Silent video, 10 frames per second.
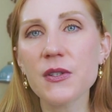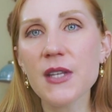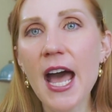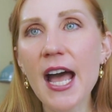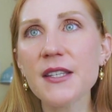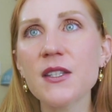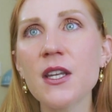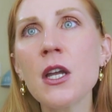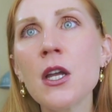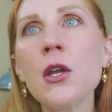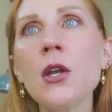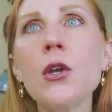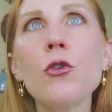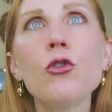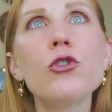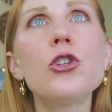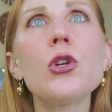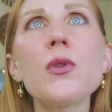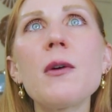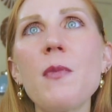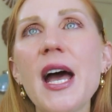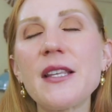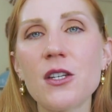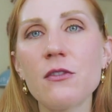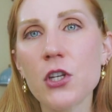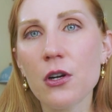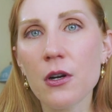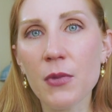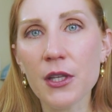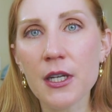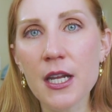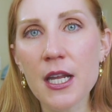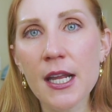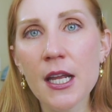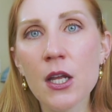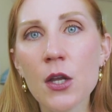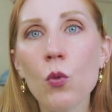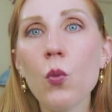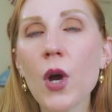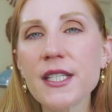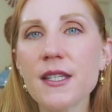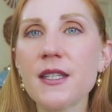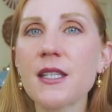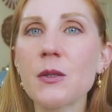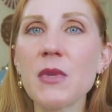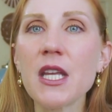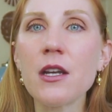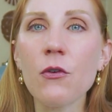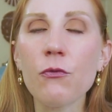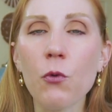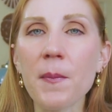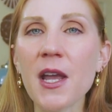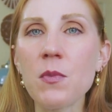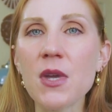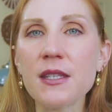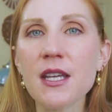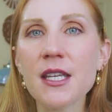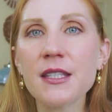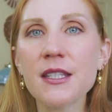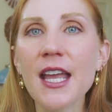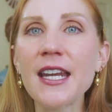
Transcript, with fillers: Just ask to the best of your ability what does this mean for my business?